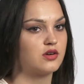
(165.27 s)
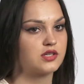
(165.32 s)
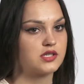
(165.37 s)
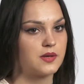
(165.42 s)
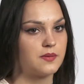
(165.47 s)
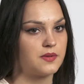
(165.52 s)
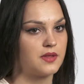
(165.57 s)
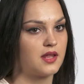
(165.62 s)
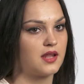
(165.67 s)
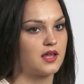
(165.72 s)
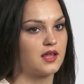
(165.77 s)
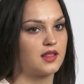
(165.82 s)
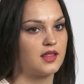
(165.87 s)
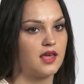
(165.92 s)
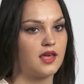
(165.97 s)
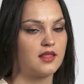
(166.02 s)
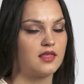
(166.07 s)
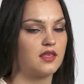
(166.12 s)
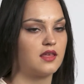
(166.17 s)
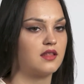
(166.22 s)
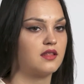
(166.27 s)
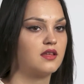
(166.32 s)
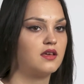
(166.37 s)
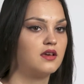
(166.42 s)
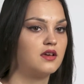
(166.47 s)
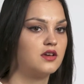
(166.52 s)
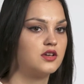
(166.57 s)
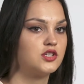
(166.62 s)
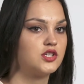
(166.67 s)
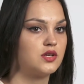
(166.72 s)
or something like that, then
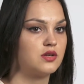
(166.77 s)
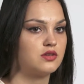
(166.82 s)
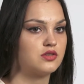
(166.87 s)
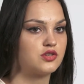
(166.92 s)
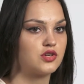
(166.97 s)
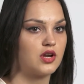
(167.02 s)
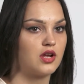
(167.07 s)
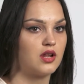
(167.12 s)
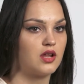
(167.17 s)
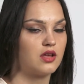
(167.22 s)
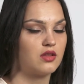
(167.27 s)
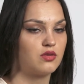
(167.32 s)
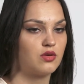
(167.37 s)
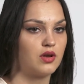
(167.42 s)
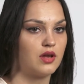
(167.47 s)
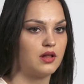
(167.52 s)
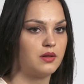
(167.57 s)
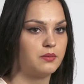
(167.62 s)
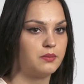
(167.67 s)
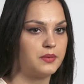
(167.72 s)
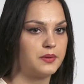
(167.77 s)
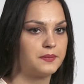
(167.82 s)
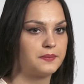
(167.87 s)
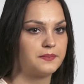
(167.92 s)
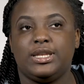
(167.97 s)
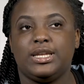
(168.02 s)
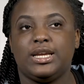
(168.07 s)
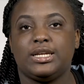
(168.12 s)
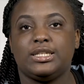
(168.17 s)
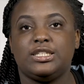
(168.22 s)
she'll try like to help me.
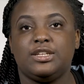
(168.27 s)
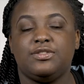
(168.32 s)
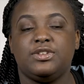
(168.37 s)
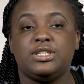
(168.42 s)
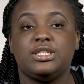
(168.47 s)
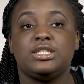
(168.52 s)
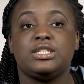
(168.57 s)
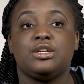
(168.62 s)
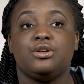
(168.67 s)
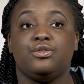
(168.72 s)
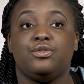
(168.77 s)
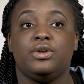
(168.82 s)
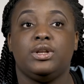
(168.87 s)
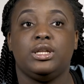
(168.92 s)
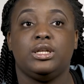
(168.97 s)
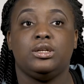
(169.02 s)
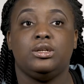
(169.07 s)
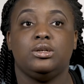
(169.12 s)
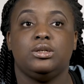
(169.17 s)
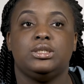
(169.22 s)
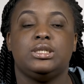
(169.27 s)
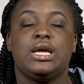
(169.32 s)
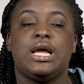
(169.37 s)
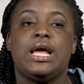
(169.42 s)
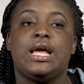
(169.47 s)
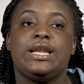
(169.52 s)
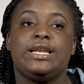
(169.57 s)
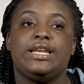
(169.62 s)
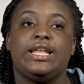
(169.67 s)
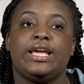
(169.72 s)
The activities are really good.
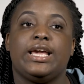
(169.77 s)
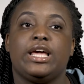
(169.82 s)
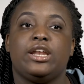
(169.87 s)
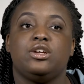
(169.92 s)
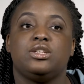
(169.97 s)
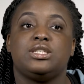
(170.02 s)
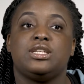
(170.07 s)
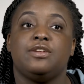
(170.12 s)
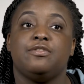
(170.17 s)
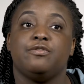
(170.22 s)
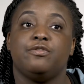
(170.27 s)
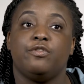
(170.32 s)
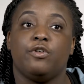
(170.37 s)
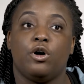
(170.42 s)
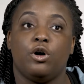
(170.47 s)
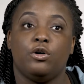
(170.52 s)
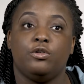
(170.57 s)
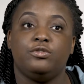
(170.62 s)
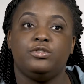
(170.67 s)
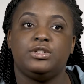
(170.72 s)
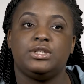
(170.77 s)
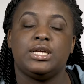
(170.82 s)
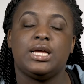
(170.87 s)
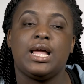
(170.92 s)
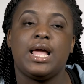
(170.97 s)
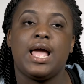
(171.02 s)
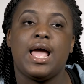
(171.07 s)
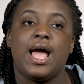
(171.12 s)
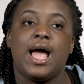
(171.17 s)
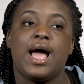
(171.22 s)
They get us involved,
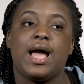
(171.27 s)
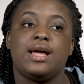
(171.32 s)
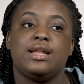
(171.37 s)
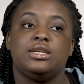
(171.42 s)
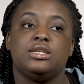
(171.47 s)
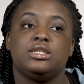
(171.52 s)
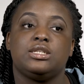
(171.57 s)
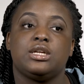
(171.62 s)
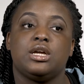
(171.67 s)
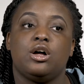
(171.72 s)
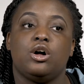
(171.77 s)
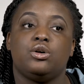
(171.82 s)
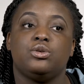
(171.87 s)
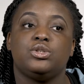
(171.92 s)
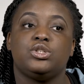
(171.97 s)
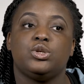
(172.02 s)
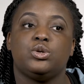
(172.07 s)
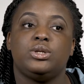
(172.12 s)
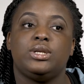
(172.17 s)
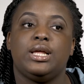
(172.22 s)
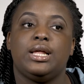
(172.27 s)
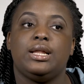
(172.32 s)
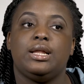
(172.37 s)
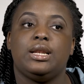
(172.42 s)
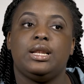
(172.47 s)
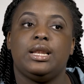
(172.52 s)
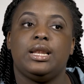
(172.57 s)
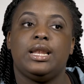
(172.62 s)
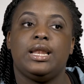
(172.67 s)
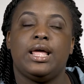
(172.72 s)
and also they
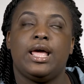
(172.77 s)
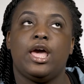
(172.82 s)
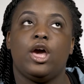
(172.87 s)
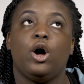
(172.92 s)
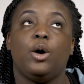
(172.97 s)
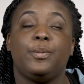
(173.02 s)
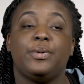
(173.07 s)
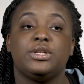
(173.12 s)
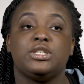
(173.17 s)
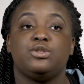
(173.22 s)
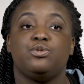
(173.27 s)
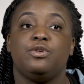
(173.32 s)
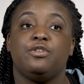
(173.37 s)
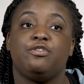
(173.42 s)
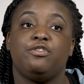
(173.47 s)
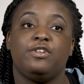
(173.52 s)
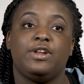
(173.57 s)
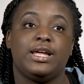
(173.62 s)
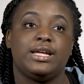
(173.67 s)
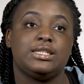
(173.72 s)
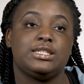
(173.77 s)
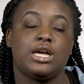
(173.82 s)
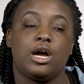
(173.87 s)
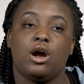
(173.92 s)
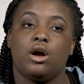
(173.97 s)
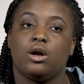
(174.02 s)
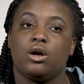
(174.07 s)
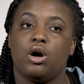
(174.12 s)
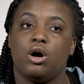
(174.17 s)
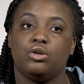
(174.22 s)
help us reflect
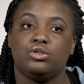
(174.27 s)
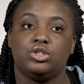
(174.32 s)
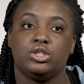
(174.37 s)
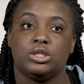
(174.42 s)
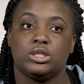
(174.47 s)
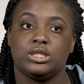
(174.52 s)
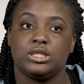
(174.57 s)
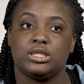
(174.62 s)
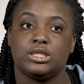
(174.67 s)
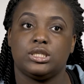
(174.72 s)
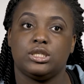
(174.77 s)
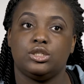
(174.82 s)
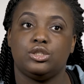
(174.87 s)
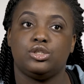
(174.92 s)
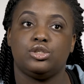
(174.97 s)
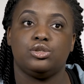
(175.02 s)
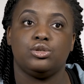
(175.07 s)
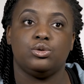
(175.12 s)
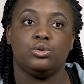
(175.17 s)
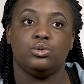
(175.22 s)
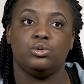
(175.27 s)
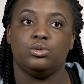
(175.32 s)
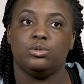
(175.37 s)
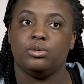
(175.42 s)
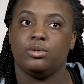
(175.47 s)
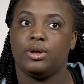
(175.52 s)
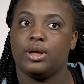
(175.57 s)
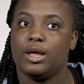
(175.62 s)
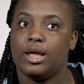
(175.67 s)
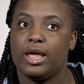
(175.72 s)
our cultures to
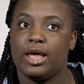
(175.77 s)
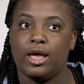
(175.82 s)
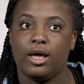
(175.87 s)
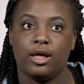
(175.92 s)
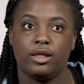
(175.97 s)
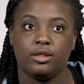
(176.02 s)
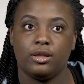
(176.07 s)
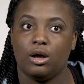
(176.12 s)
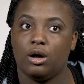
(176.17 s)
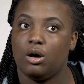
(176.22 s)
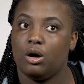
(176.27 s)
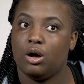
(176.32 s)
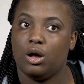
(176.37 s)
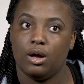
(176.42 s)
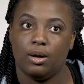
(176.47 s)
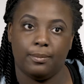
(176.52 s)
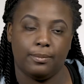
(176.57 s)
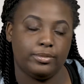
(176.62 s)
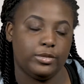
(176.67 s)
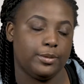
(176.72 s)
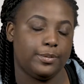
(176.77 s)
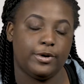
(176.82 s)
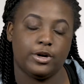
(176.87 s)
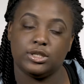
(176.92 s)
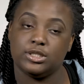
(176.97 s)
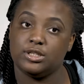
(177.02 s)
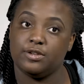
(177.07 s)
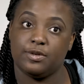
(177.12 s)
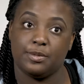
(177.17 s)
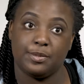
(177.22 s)
um, the parts of